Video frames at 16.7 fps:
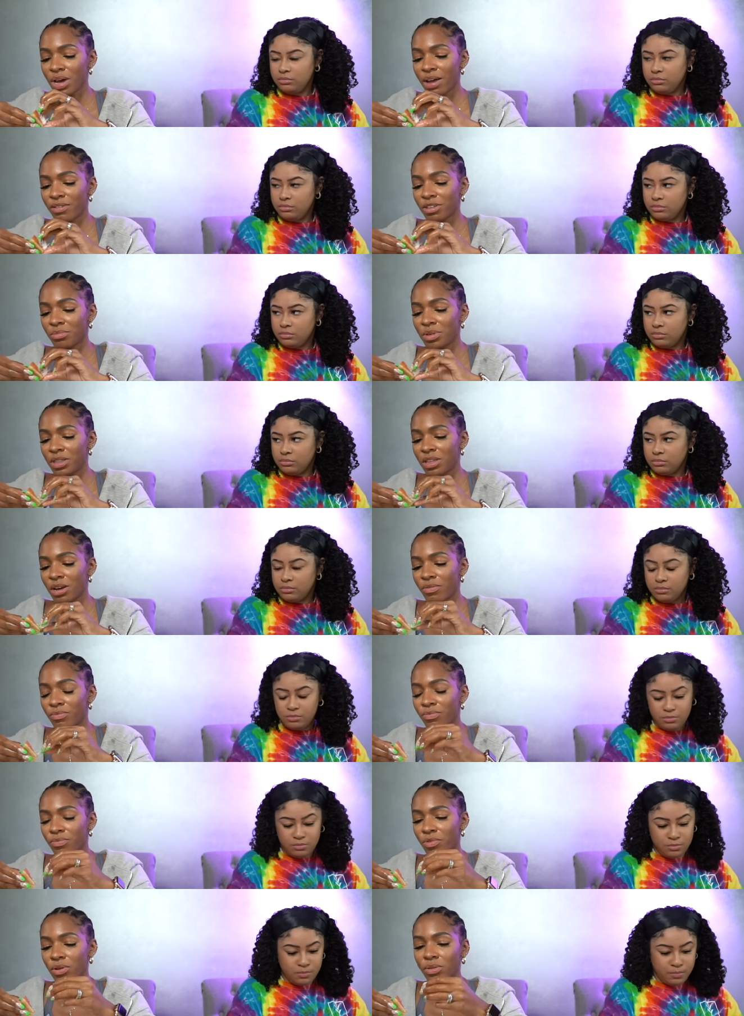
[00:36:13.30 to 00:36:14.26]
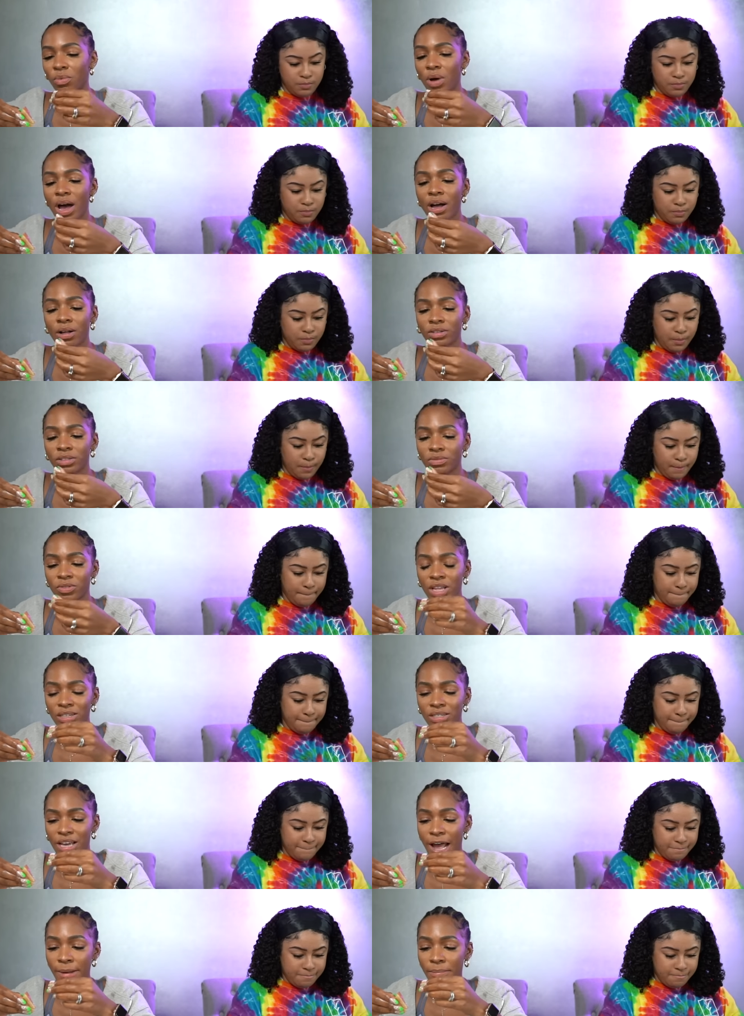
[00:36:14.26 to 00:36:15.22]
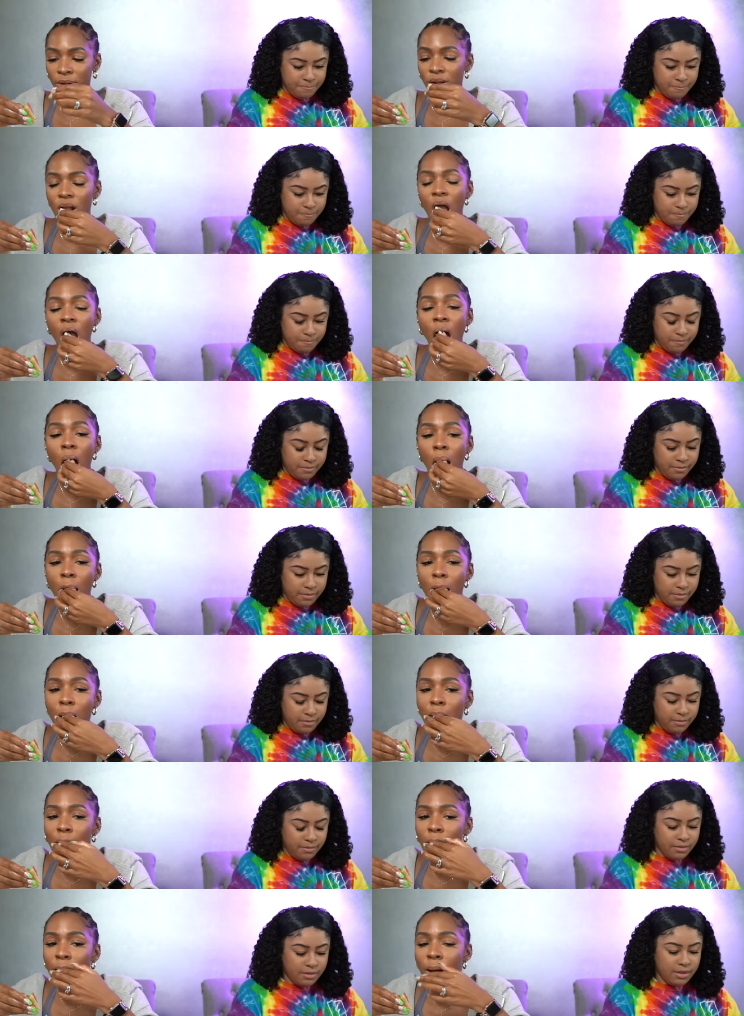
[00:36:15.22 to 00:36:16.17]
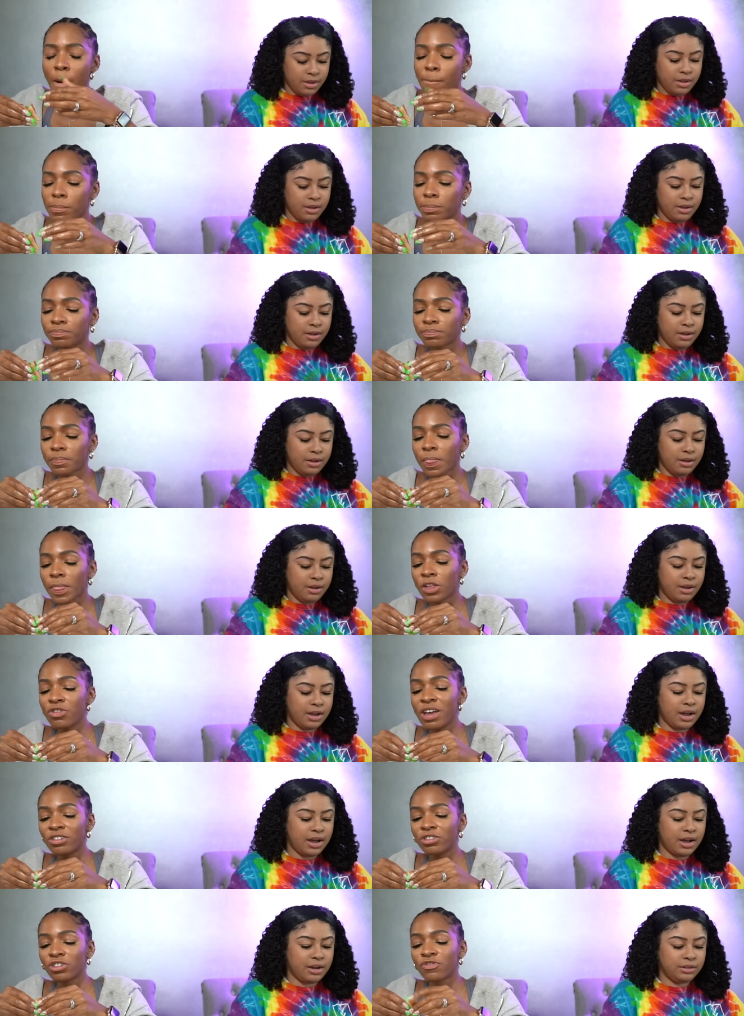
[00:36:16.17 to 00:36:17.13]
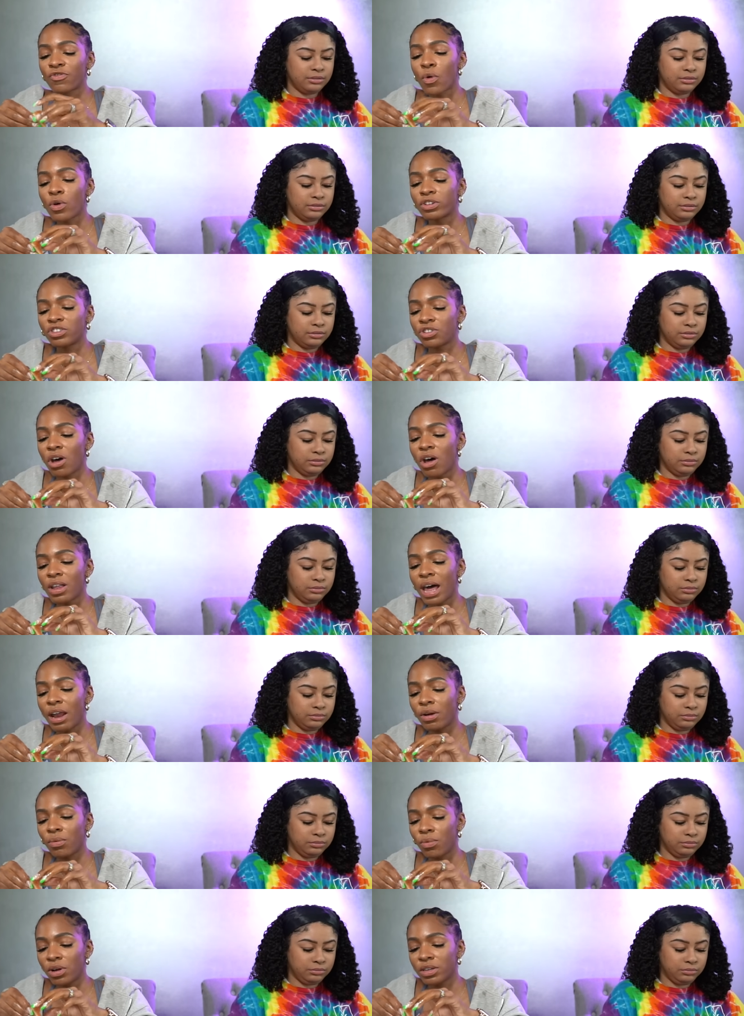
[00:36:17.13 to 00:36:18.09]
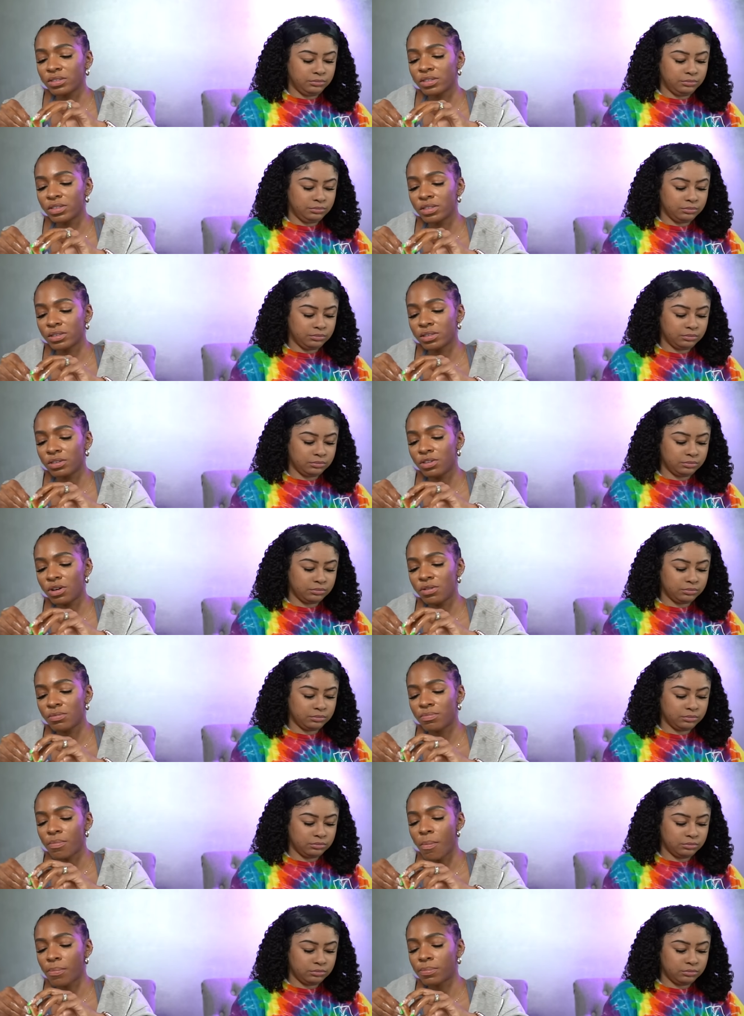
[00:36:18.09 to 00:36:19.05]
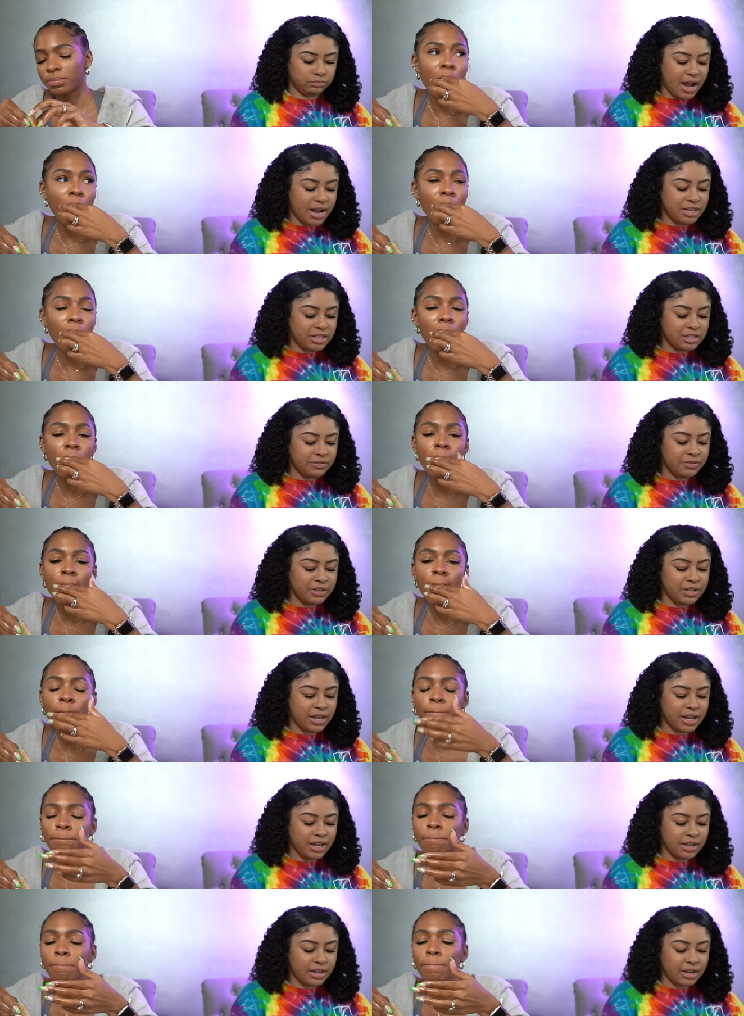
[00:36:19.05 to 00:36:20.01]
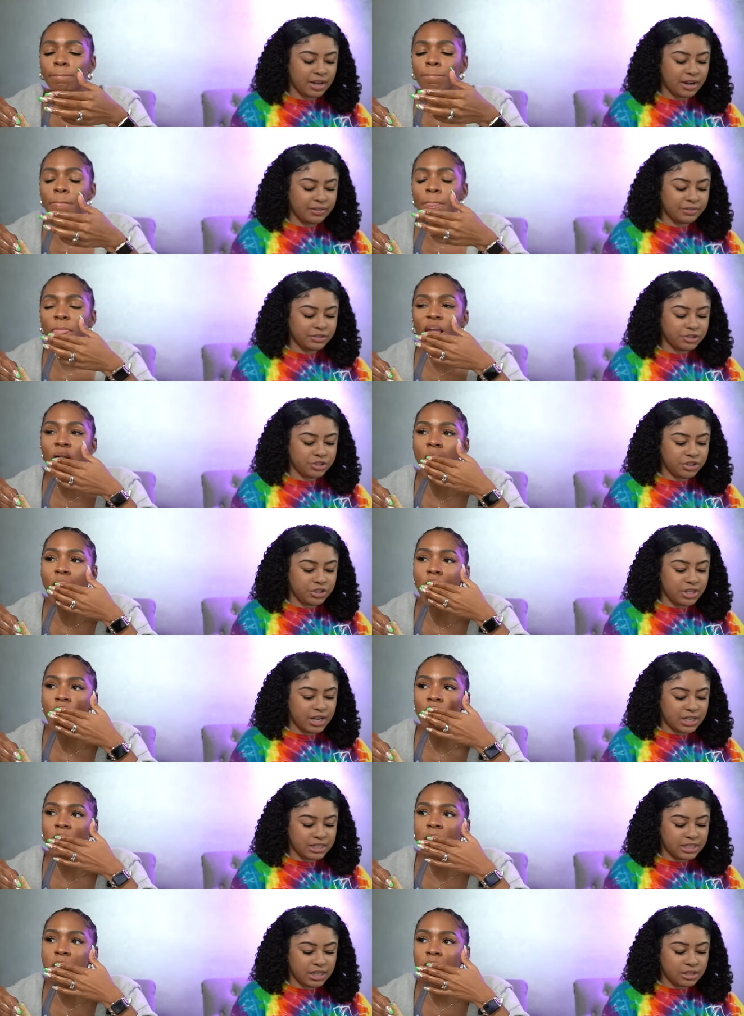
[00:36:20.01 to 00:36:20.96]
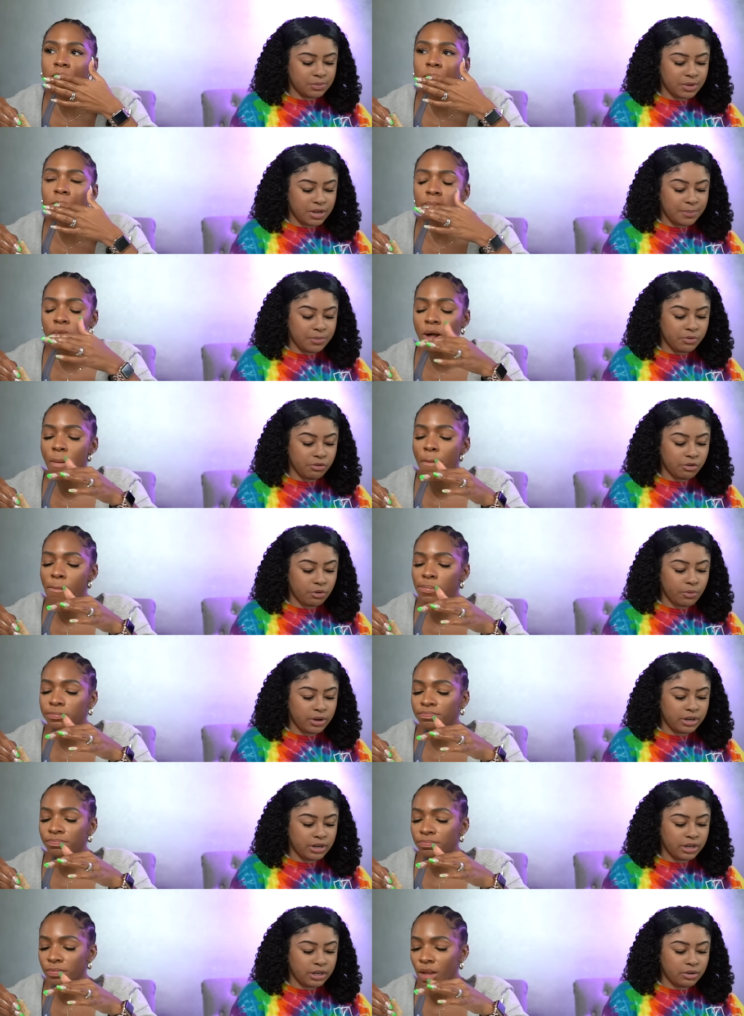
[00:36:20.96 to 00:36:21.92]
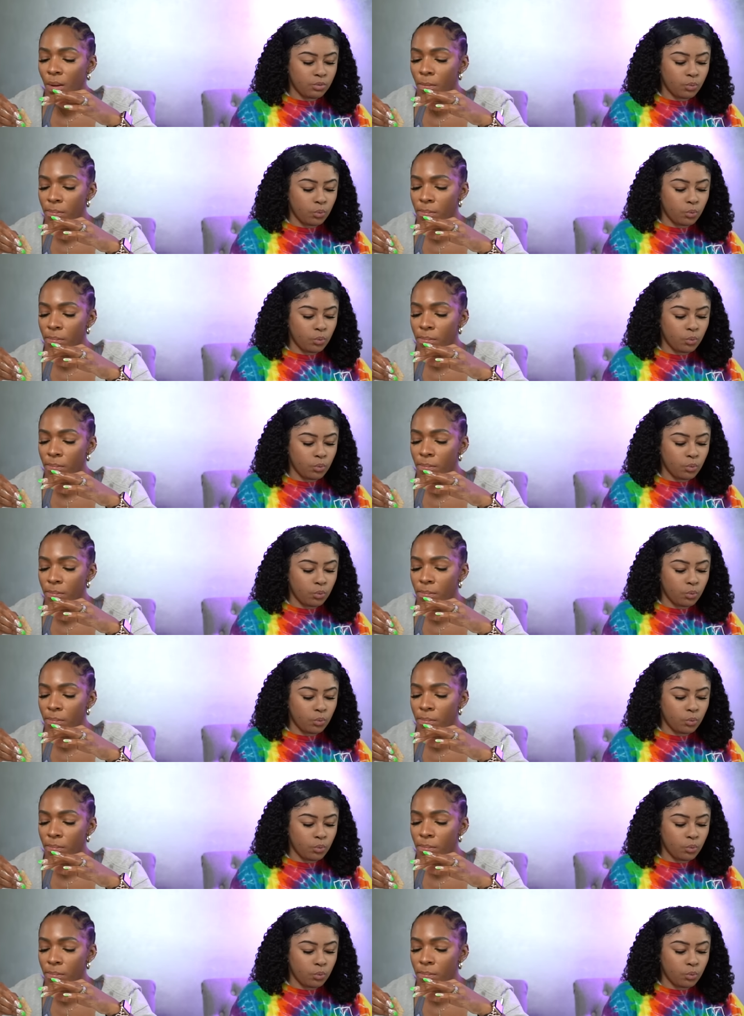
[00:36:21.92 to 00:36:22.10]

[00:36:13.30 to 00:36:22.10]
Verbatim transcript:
Speaker 1: have to be there for a while for that to happen. You can't just force it all out at once, you know?
Speaker 2: I just feel like after she had sex with him and regretted it,